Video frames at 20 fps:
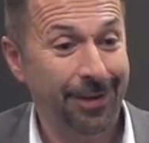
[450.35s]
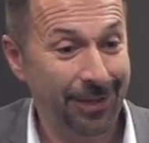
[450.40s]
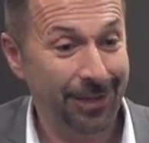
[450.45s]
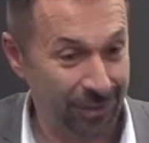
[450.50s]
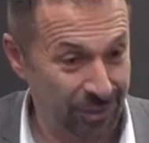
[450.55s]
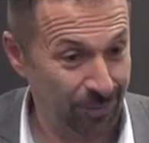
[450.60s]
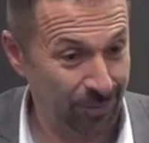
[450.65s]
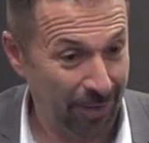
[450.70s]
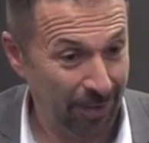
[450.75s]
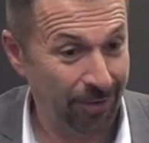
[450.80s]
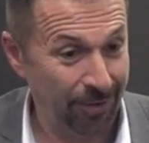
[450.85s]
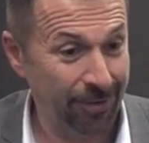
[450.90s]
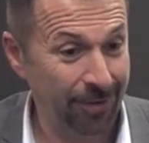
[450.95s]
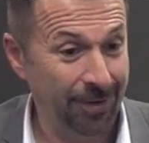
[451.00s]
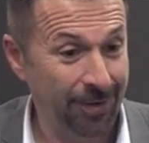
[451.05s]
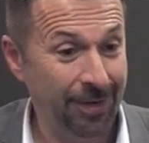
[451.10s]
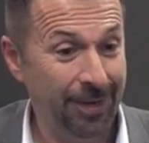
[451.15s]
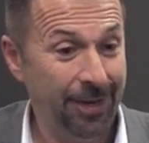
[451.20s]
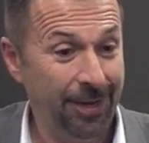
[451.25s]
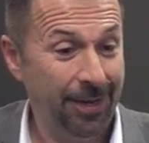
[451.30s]
and smoke,
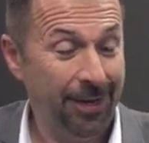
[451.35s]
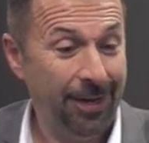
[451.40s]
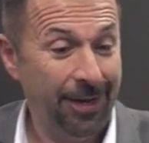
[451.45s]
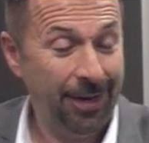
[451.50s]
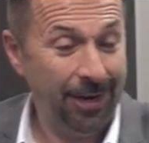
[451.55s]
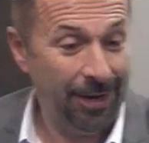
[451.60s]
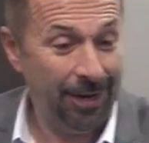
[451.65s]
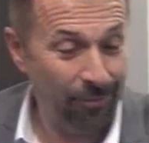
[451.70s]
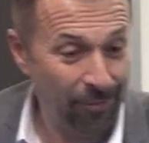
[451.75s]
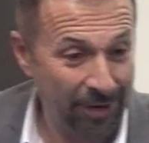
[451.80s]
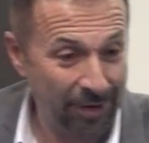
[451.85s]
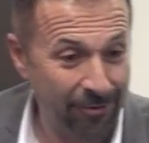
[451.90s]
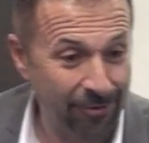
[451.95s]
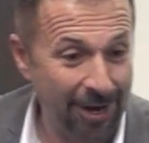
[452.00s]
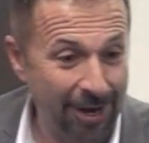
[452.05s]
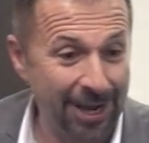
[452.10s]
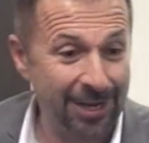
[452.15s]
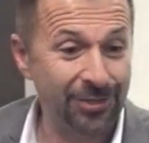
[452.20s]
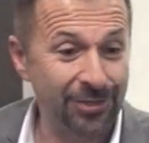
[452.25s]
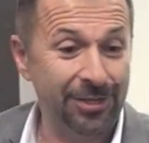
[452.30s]
and
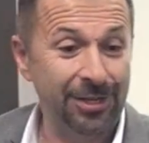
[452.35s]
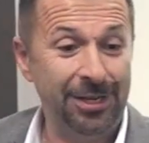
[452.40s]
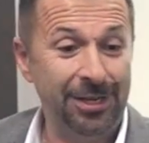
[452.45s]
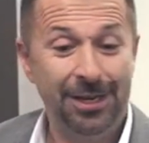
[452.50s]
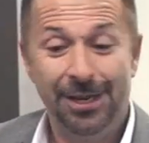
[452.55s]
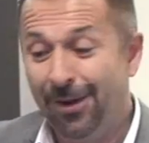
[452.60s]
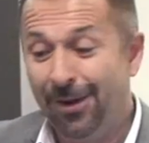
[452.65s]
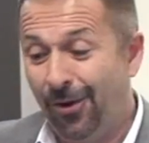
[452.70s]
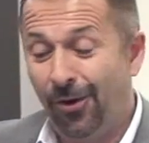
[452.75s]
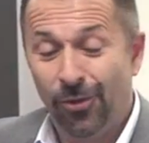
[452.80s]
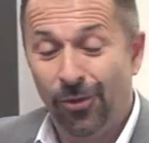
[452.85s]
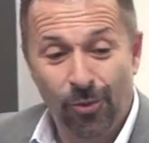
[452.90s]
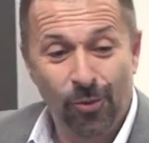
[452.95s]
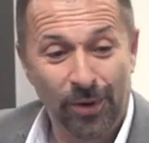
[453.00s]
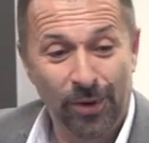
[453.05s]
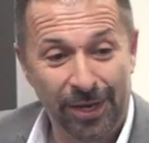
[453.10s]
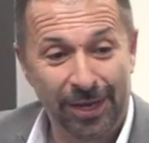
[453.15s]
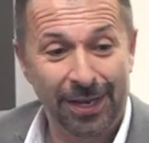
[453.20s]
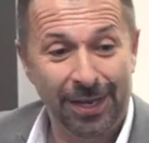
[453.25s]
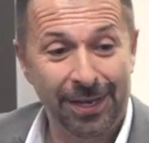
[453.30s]
recreationally on the
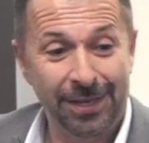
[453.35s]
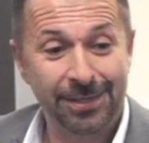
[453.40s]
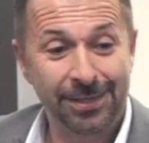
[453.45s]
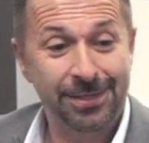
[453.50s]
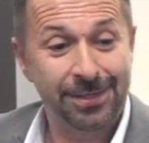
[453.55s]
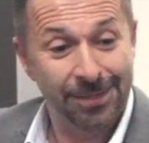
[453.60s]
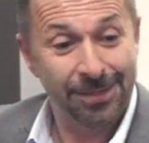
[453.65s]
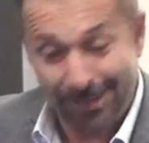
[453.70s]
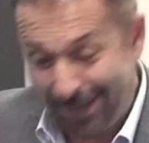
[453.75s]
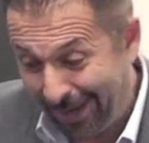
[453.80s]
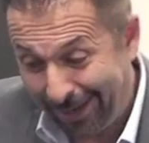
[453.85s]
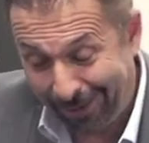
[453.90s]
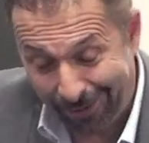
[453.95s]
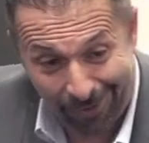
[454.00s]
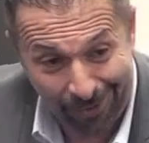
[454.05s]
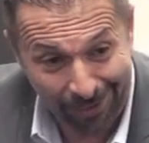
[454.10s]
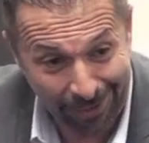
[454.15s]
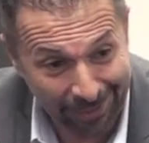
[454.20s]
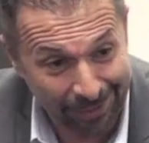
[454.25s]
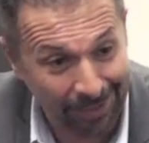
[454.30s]
weekends take a
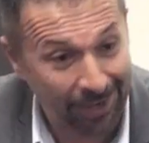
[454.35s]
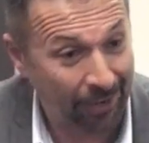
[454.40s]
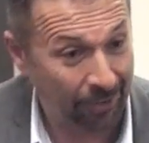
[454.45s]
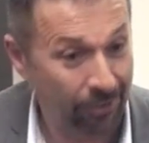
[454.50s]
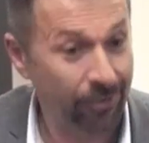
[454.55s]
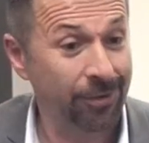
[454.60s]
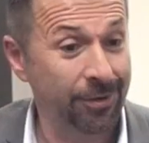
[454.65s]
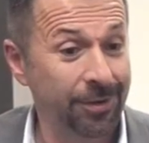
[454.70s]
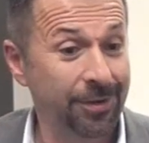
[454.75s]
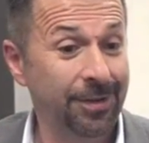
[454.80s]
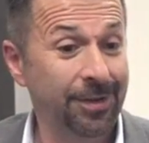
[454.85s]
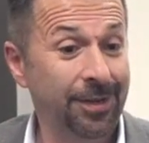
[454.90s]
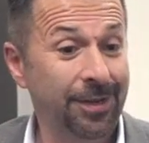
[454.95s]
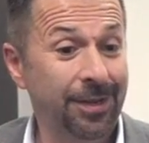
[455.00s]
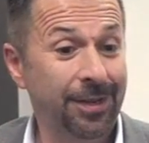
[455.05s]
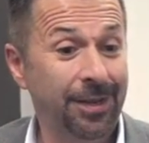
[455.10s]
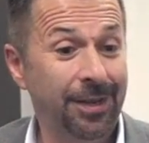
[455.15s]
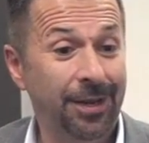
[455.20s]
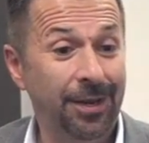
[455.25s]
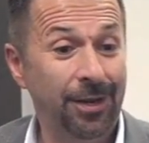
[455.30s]
line of coke,
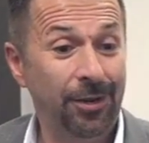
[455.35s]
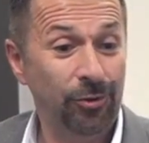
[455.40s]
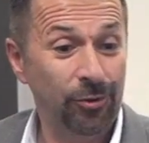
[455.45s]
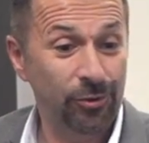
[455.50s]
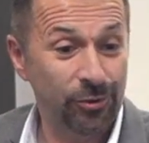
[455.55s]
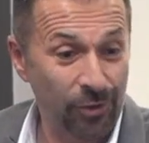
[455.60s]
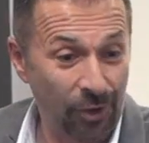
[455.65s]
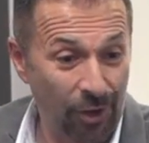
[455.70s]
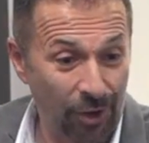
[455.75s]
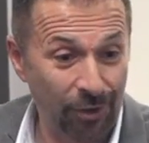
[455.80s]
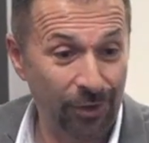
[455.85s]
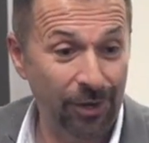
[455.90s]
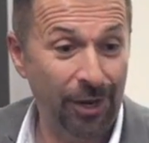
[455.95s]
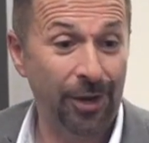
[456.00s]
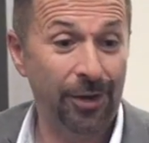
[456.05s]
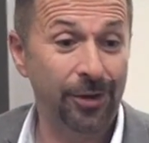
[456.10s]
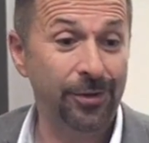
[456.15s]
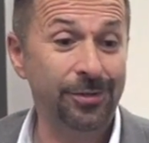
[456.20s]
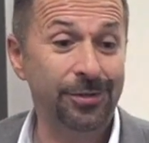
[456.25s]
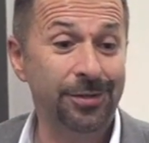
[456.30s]
and your child
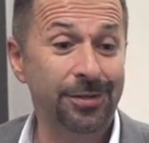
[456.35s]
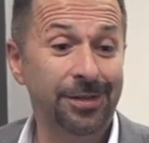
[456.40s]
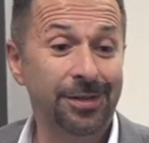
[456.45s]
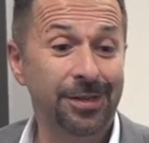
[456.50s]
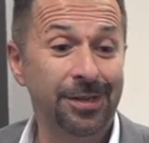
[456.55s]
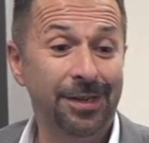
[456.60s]
knows,